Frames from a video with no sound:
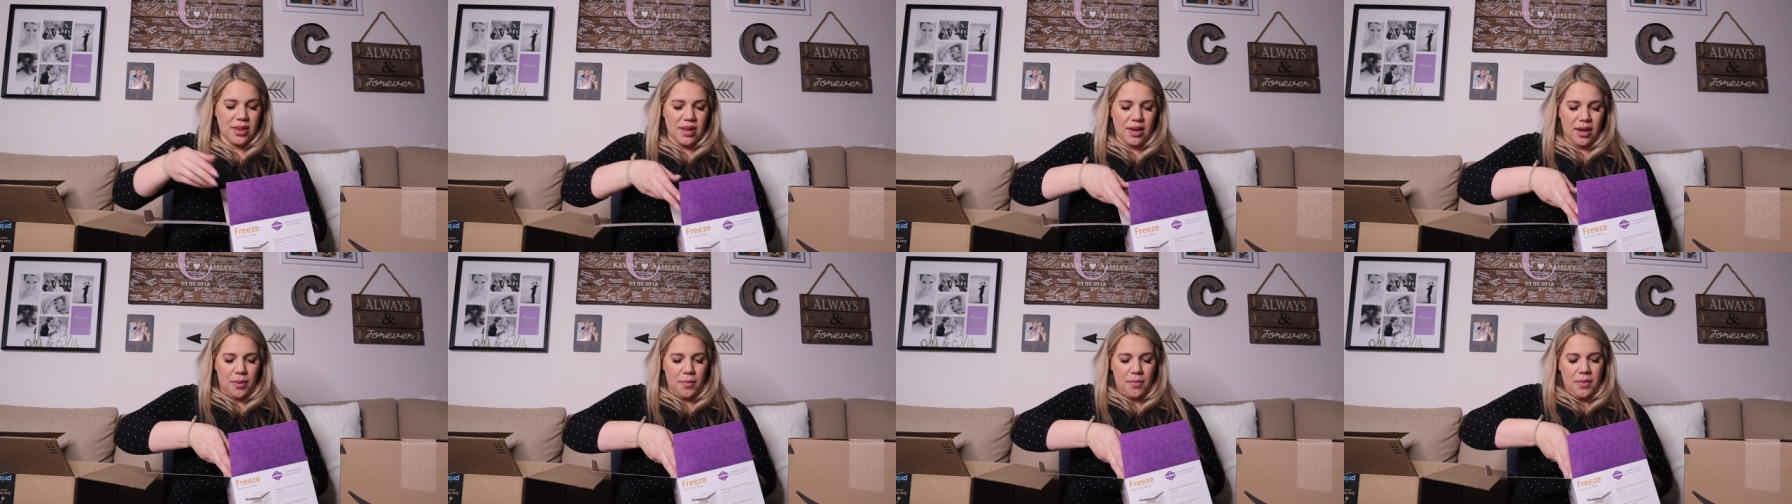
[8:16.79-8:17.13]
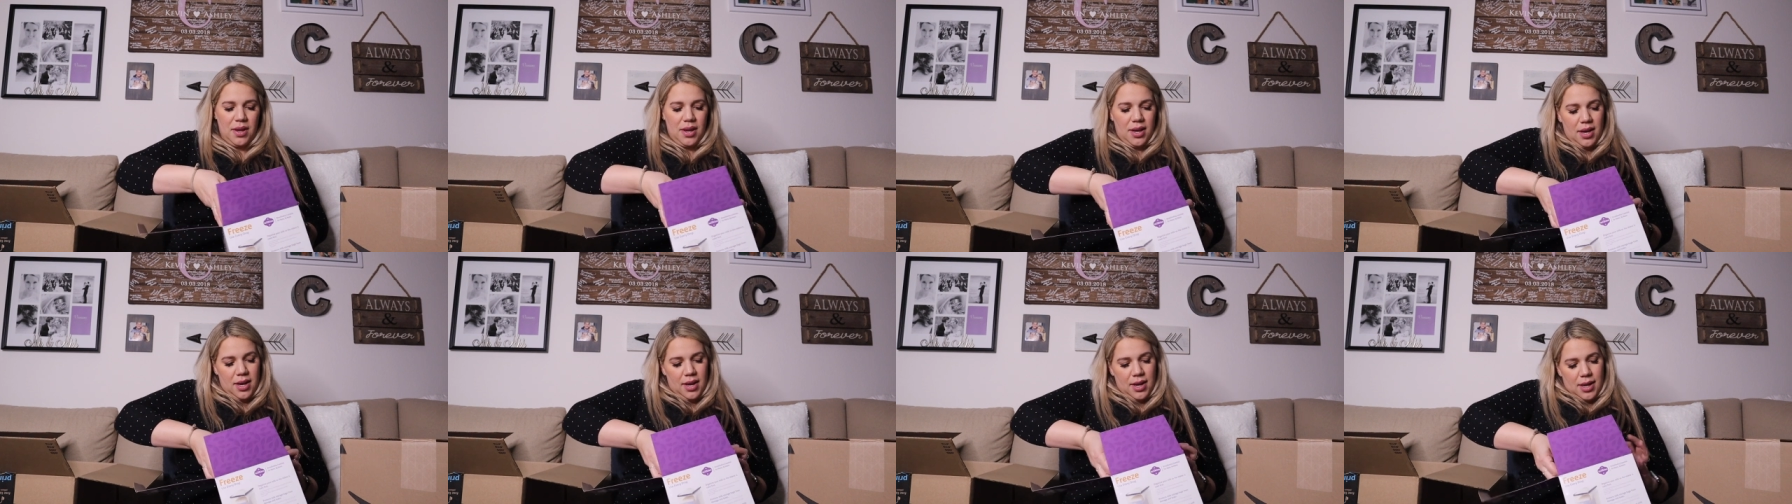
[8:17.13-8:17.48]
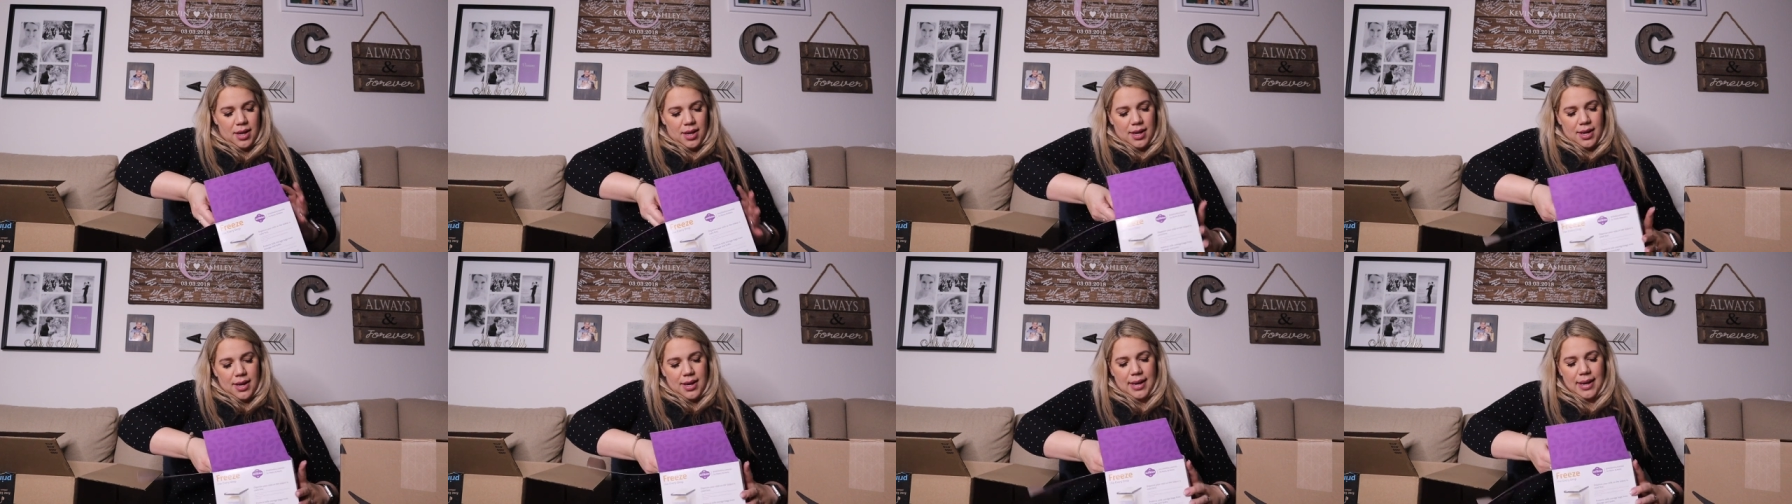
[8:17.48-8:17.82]
them
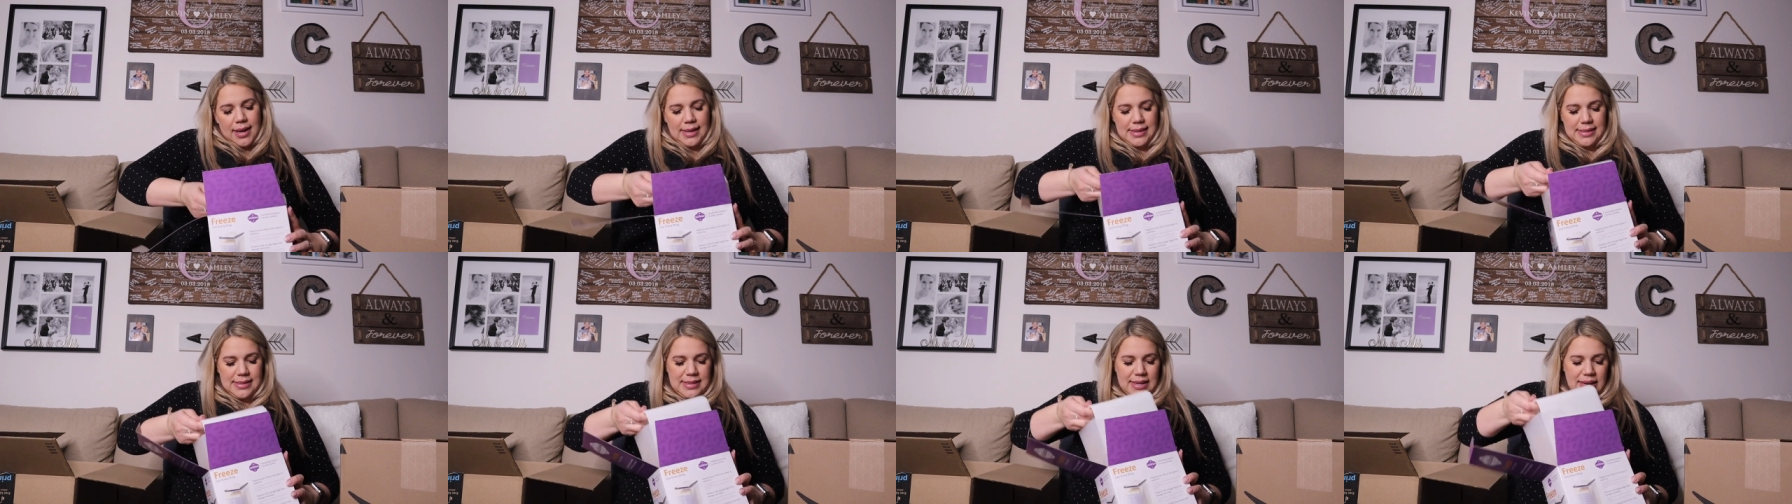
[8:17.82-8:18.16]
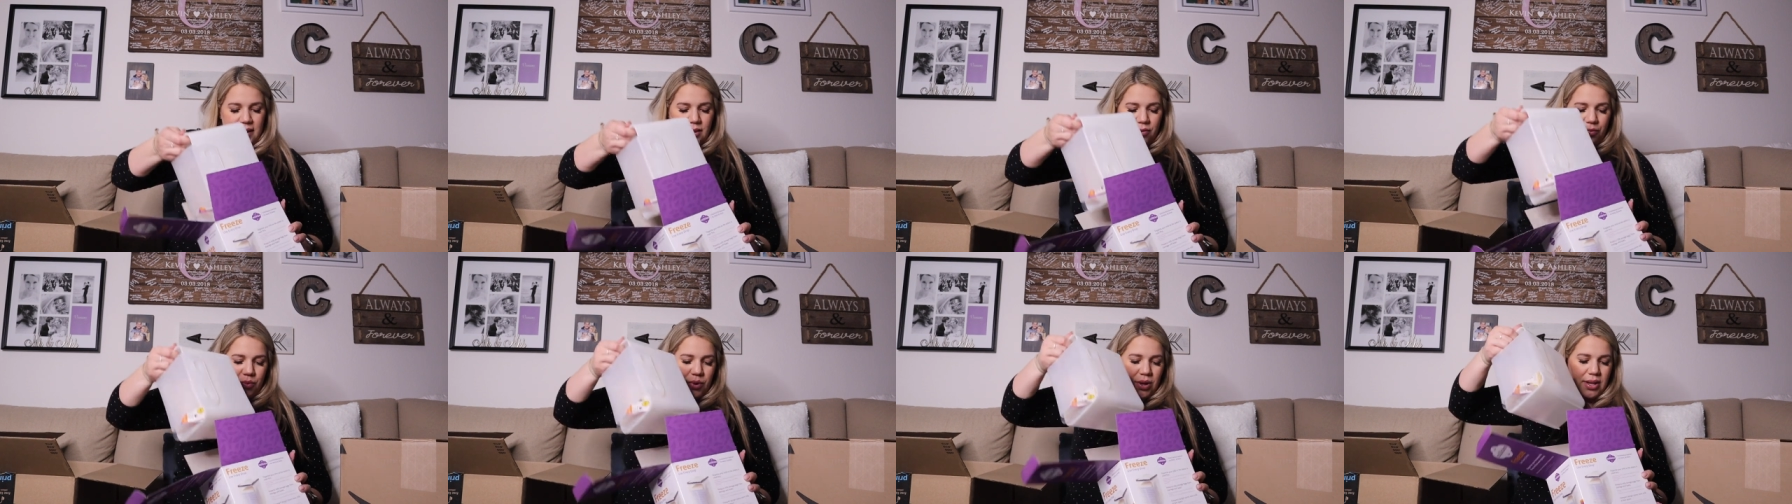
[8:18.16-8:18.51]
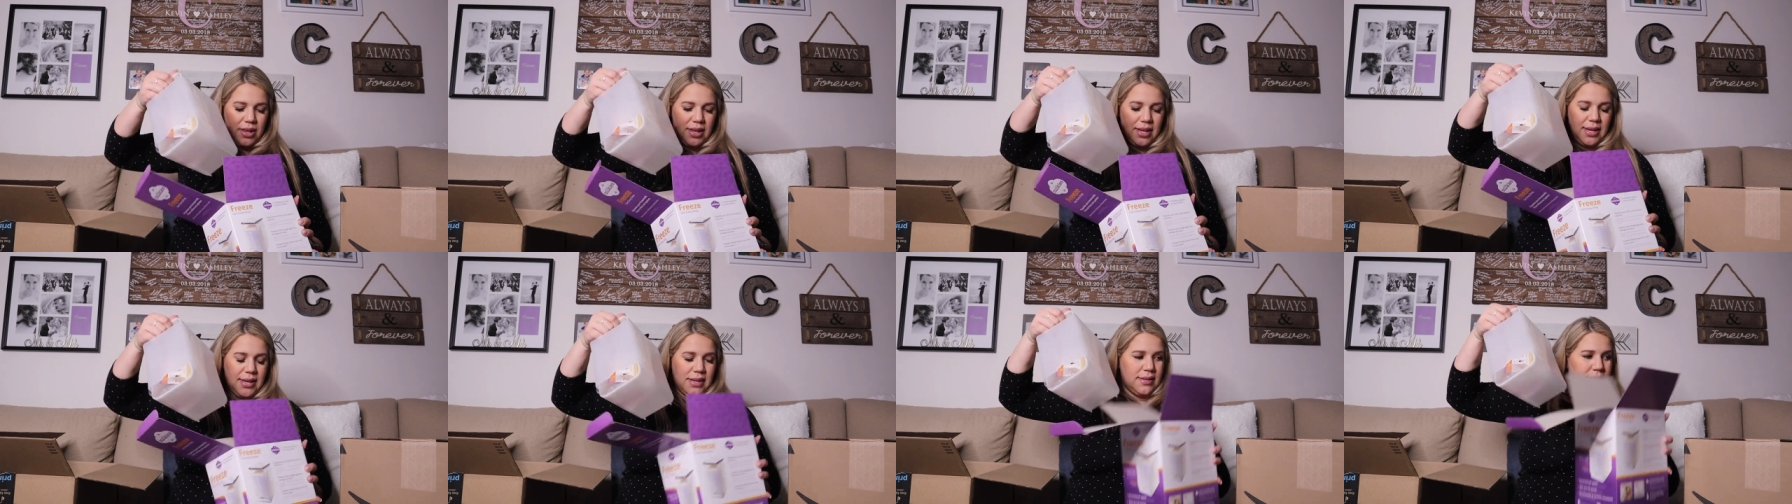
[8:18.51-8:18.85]
inside of one
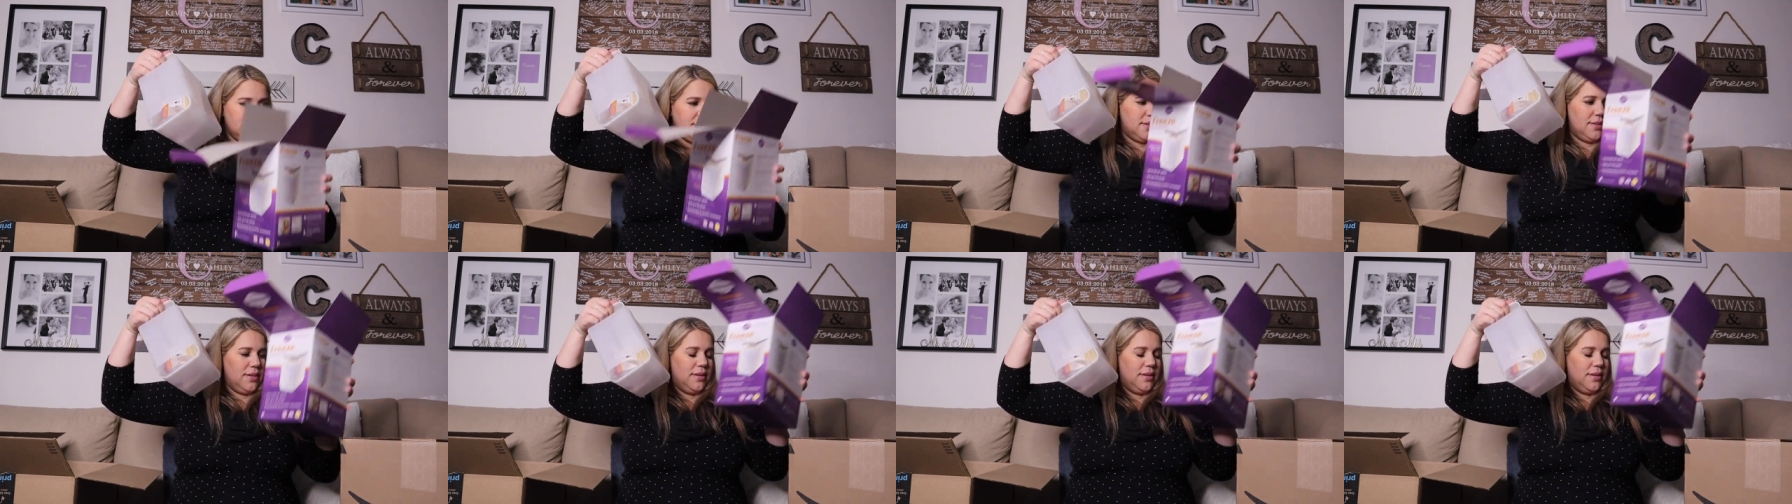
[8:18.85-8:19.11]
of these